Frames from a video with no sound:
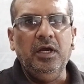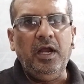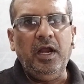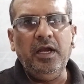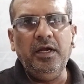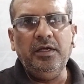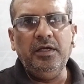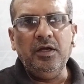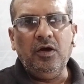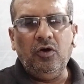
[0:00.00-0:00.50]

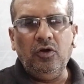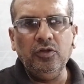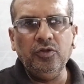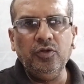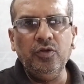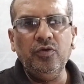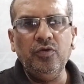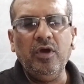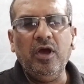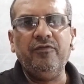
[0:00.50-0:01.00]
And
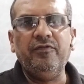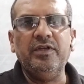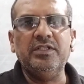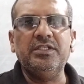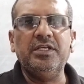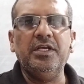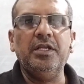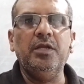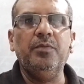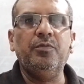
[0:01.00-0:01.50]
although you have
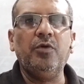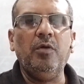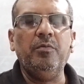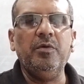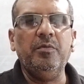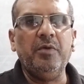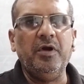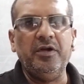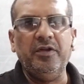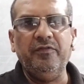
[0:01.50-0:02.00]
facing any
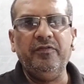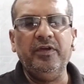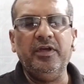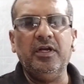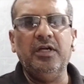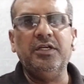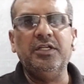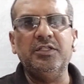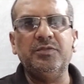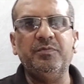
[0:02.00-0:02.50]
problem or
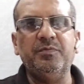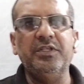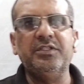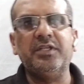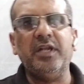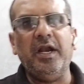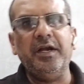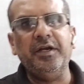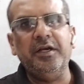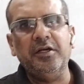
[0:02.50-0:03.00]
difficulties,
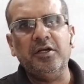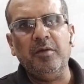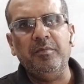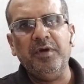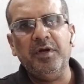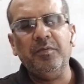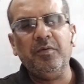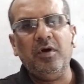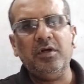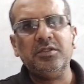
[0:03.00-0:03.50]
please write in
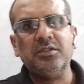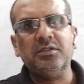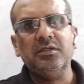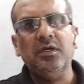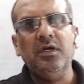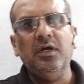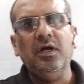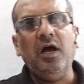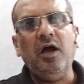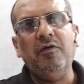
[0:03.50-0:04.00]
comment box.
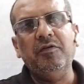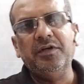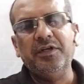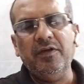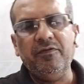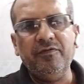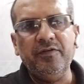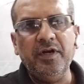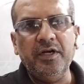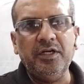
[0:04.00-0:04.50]
I will
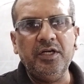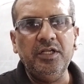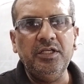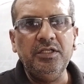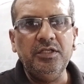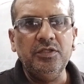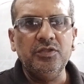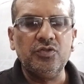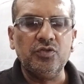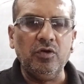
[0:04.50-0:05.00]

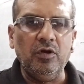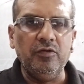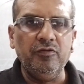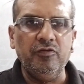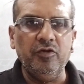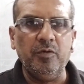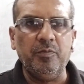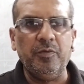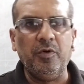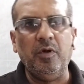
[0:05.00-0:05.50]
definitely
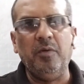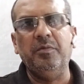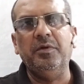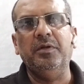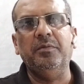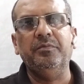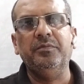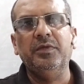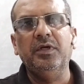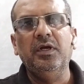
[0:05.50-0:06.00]
solve your
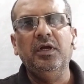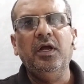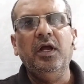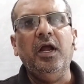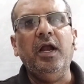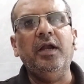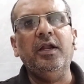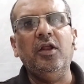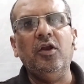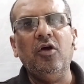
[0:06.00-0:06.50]
problem.
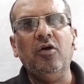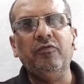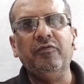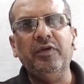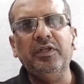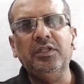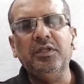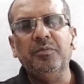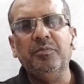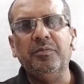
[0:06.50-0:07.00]
And along
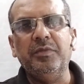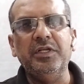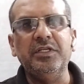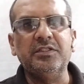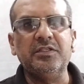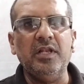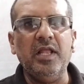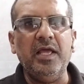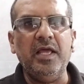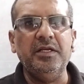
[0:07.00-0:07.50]
with,
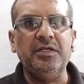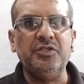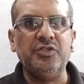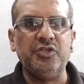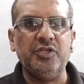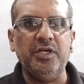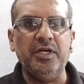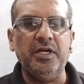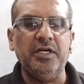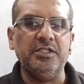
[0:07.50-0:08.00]
please like,
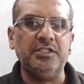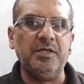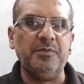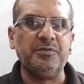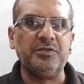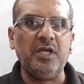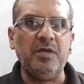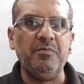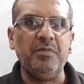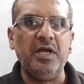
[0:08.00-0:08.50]
share and
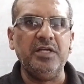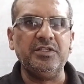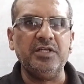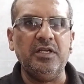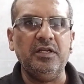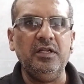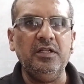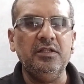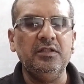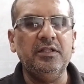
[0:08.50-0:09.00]
subscribe my
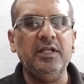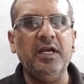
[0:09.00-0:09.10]
channel.